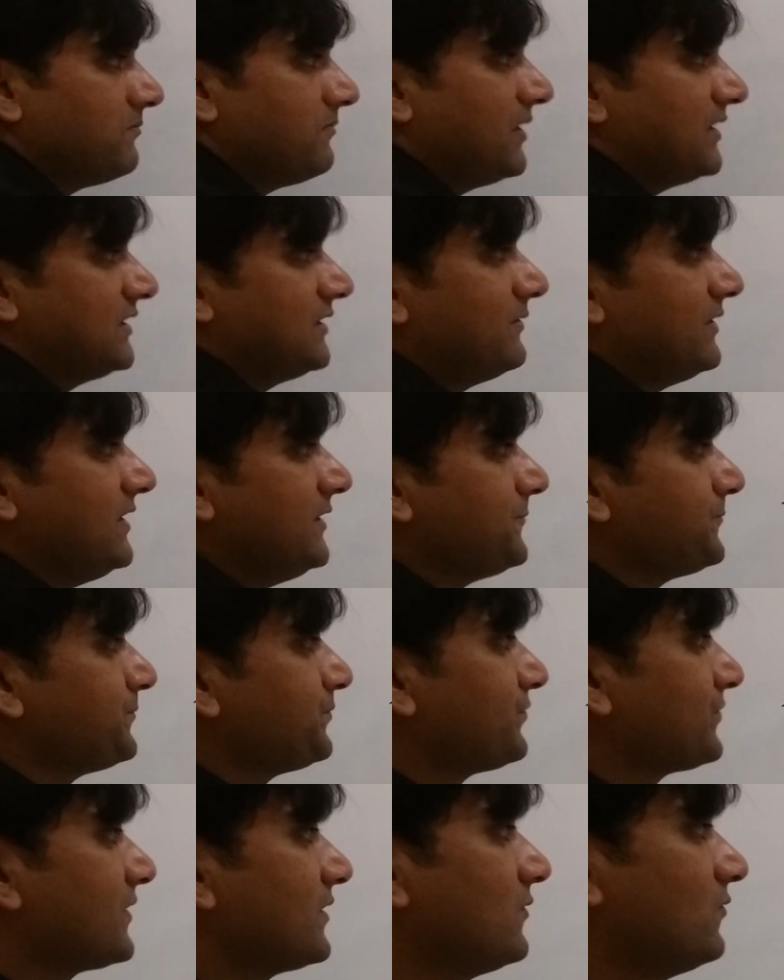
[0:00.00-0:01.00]
By the way,
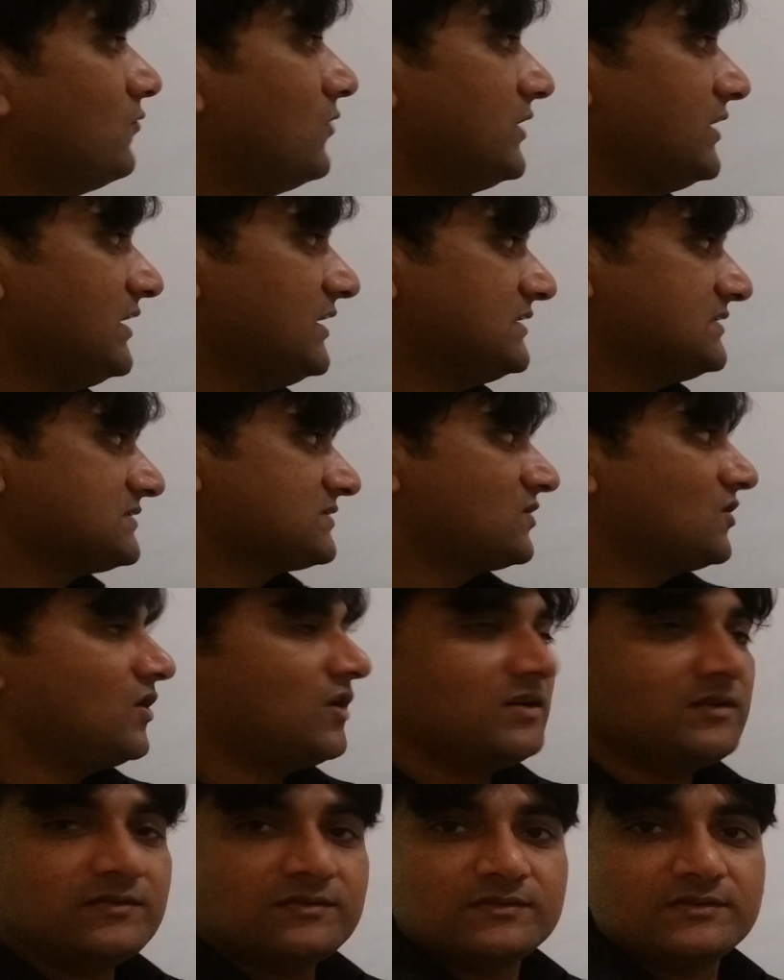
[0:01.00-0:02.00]
what is
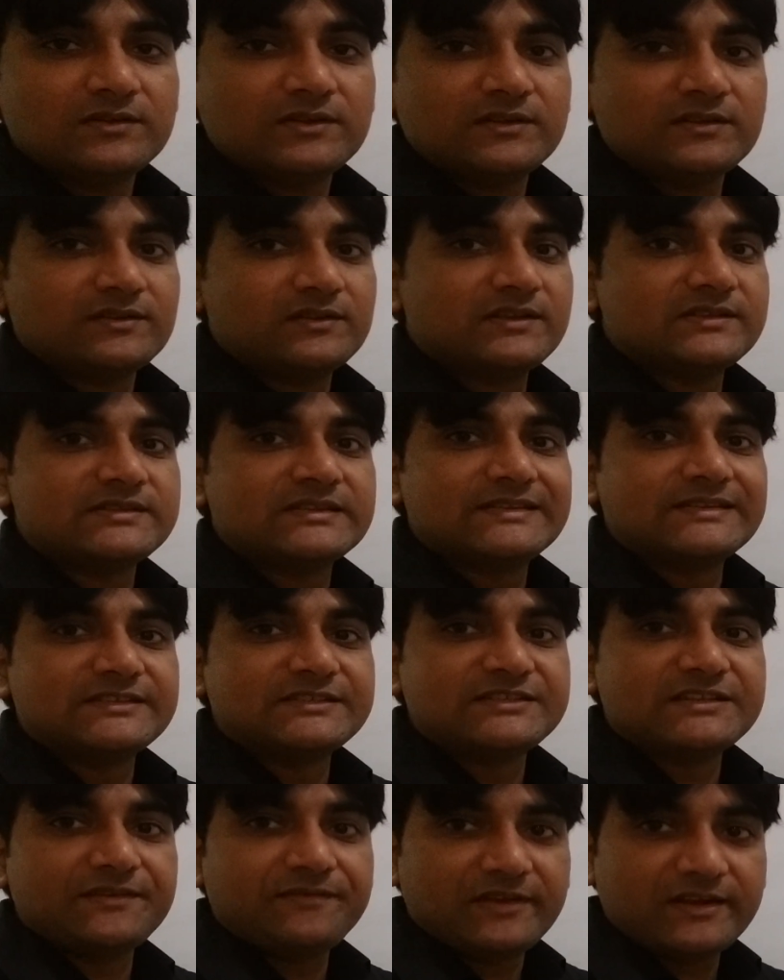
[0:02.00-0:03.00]
called? This
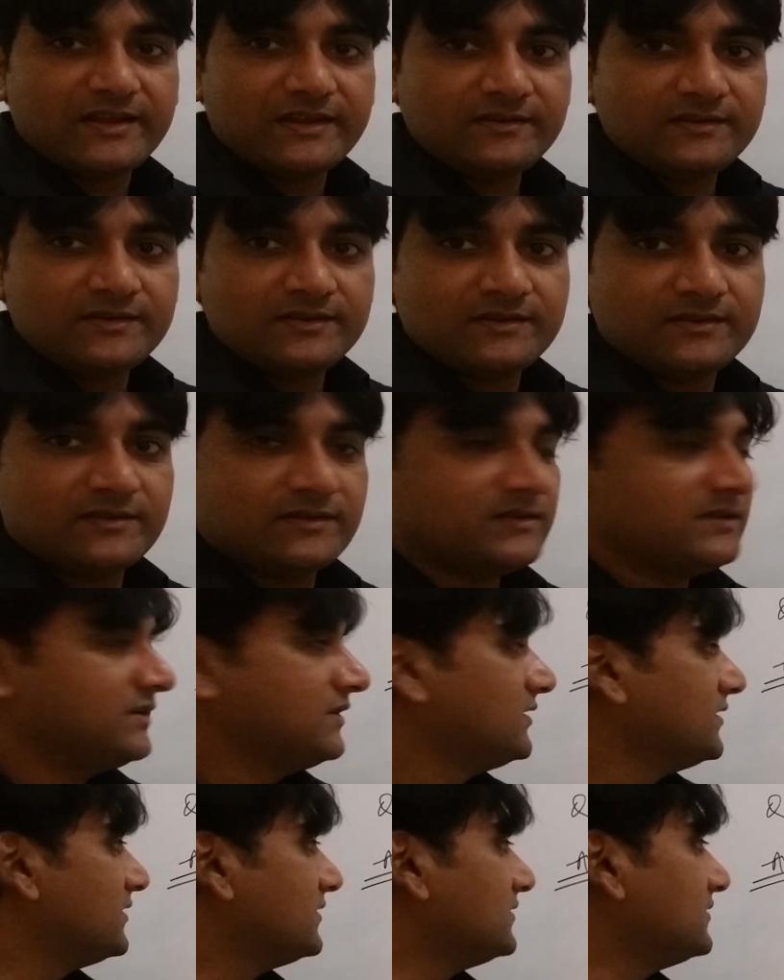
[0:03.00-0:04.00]
is dividend,
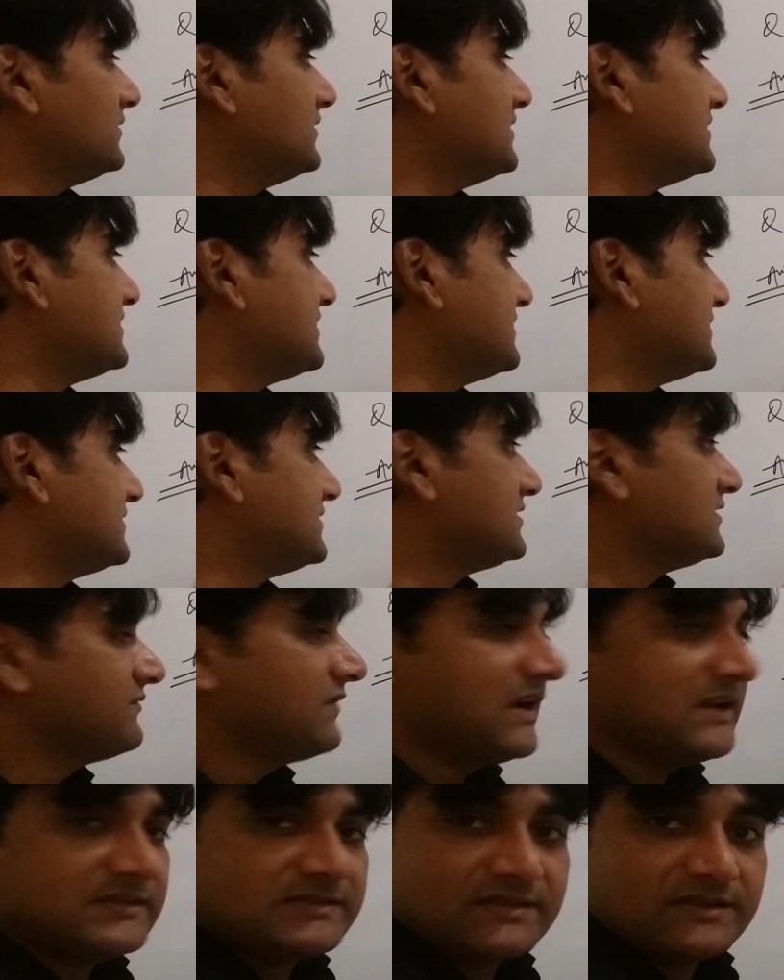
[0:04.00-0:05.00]
this is
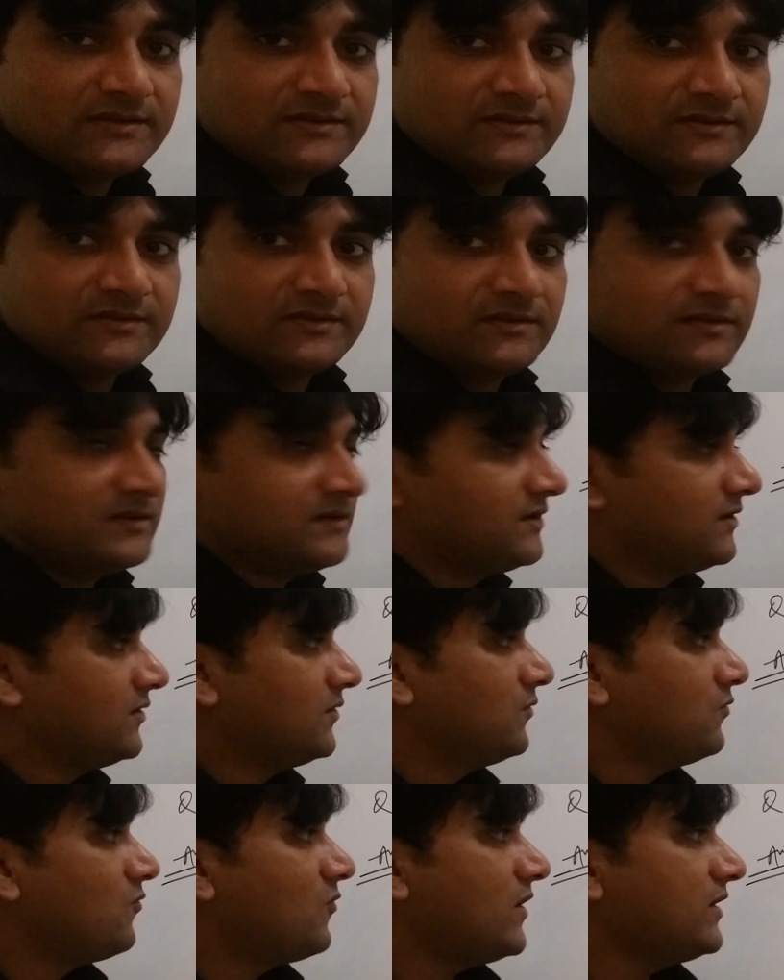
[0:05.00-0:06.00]
divisor.
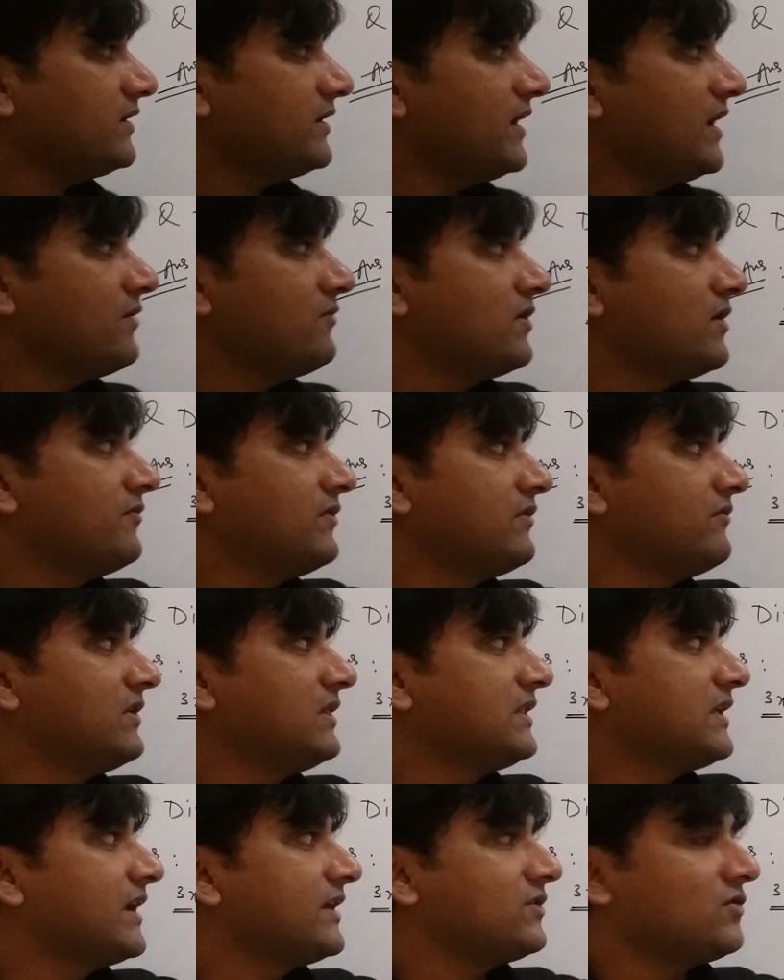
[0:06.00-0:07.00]
Whatever we
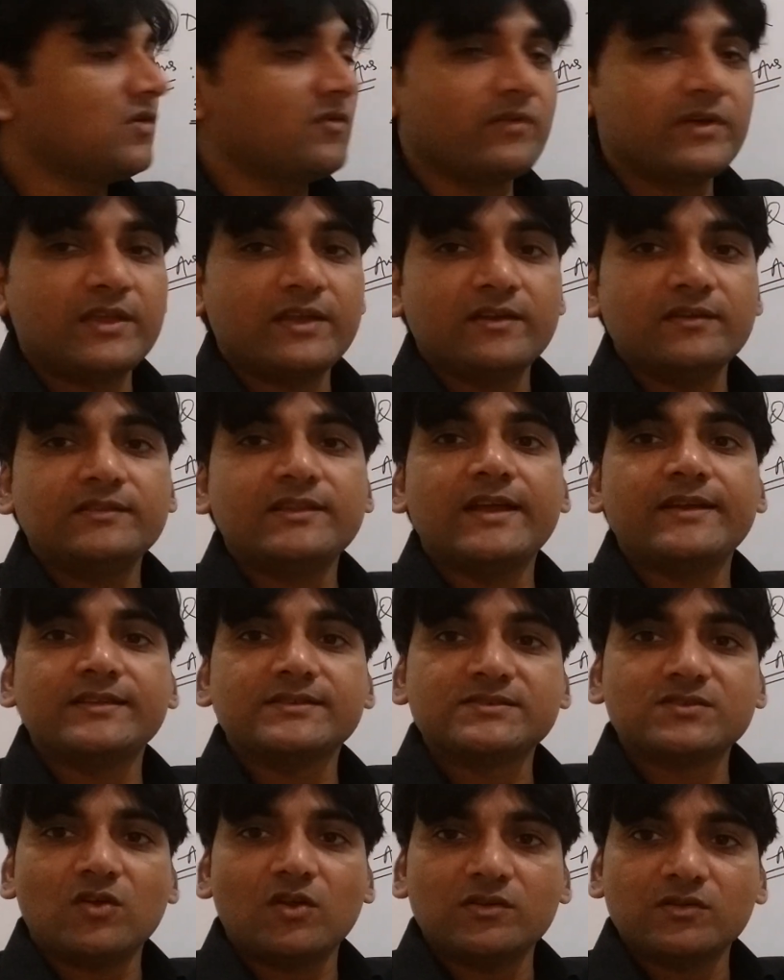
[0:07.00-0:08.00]
will get over here, that
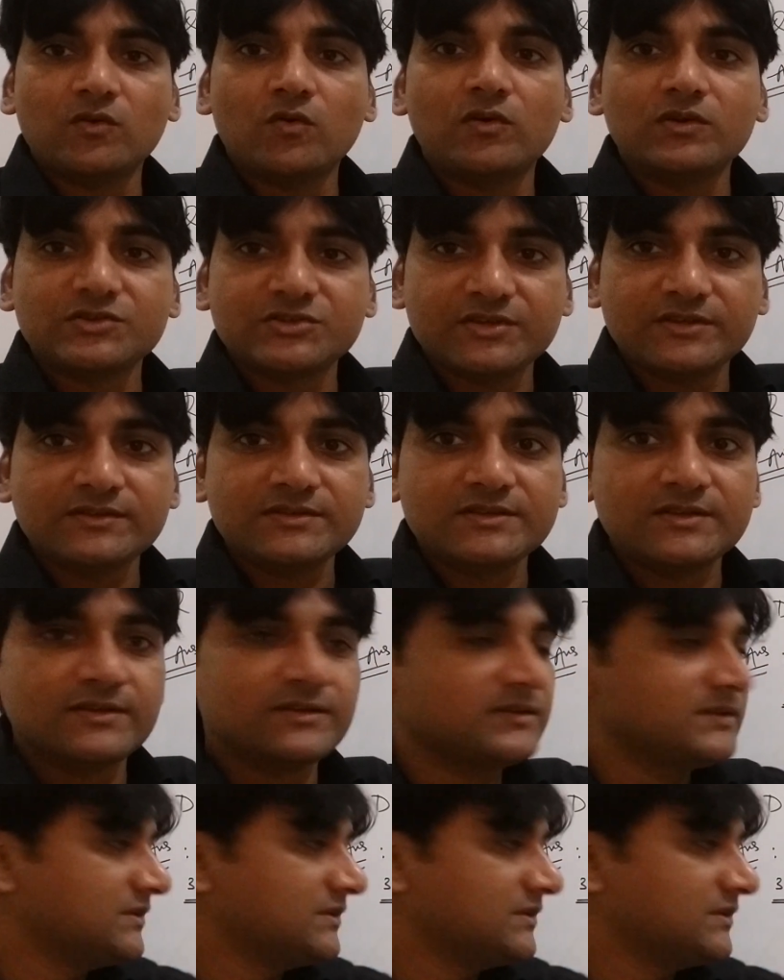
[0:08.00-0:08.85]
is called quotient,